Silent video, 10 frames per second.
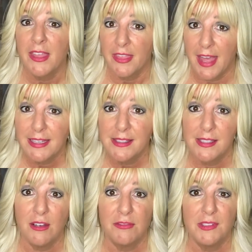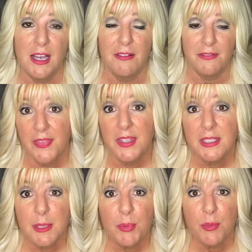That's self-love, the
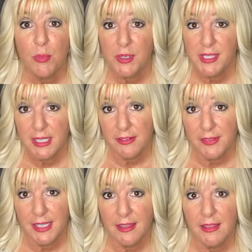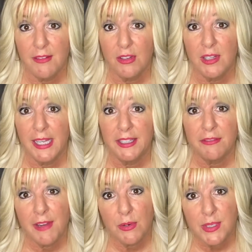deeper, more significant level at the
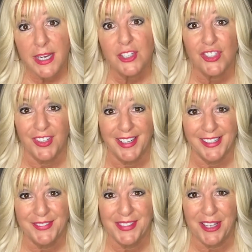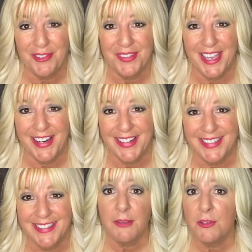foundation of self-care.
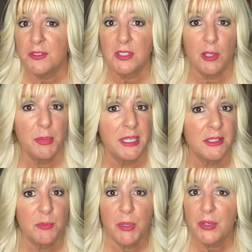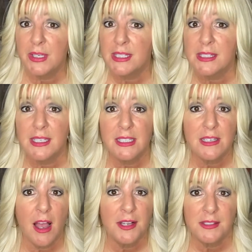If you've still been experiencing
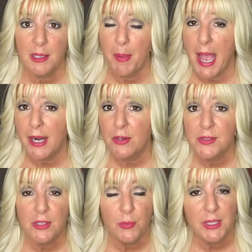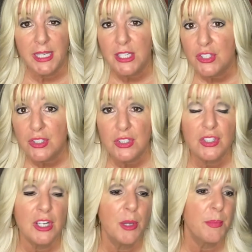toxic patterns in
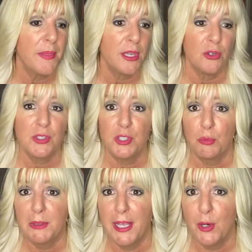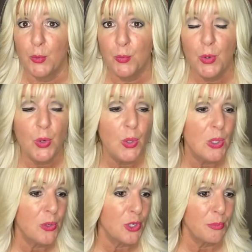relationship and that you're still playing a
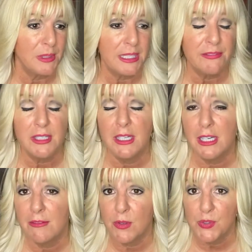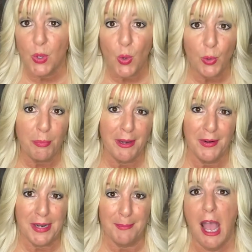role or you believe in any of those old
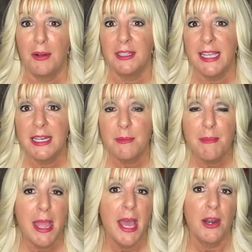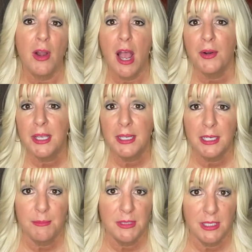paradigms, how to land a man or how to get
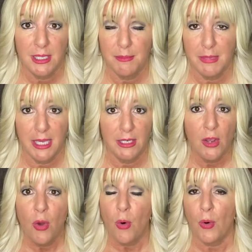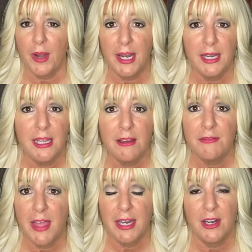him to commit or any of
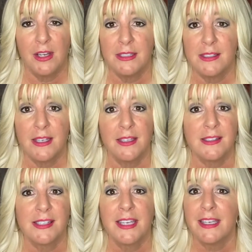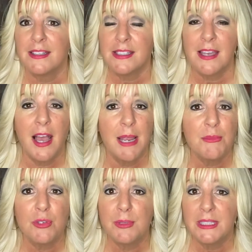that nonsense, it's time
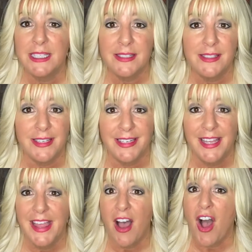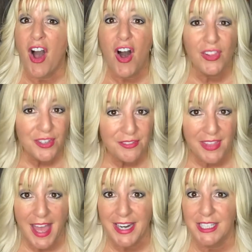to release it. All of
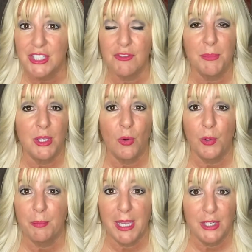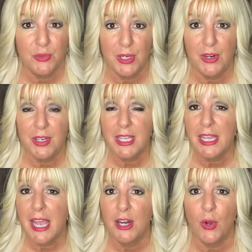that is from the old
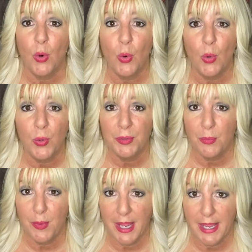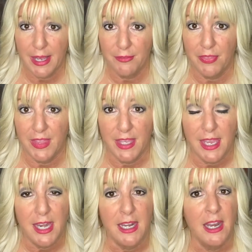patriarchy and old way of
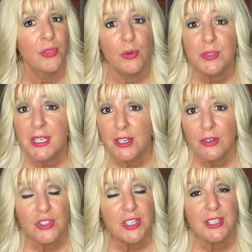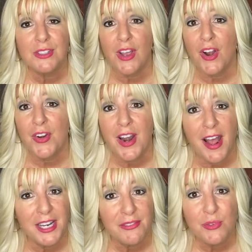thinking. Those energies are
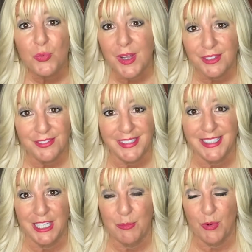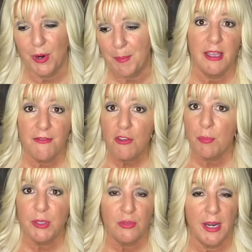not even relevant anymore. If you've
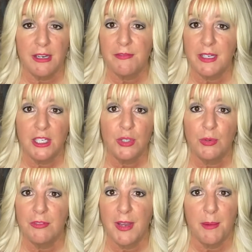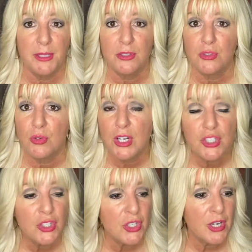been trying to fit into a family
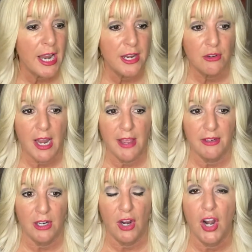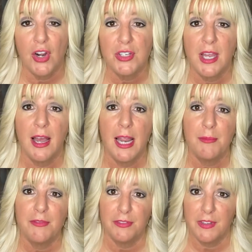structure and you're having a hard
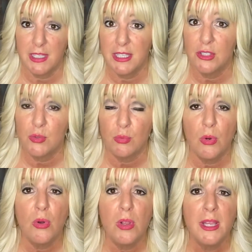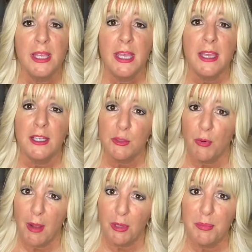time fulfilling this role, it's
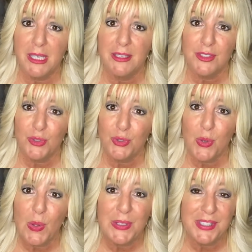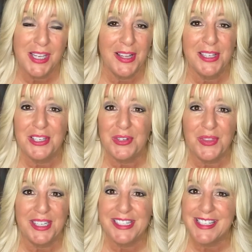probably because your soul is telling you
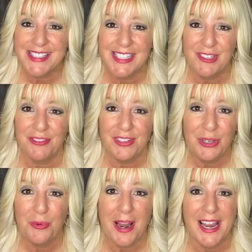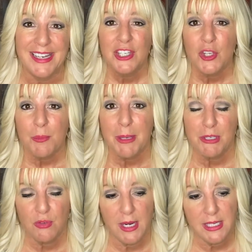that it just doesn't feel right. You may be
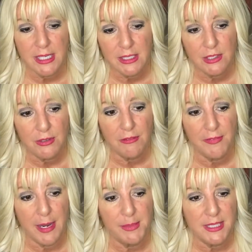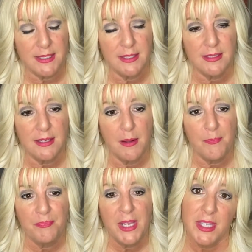trying to enter a family
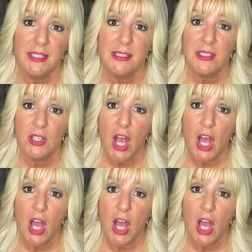system that is still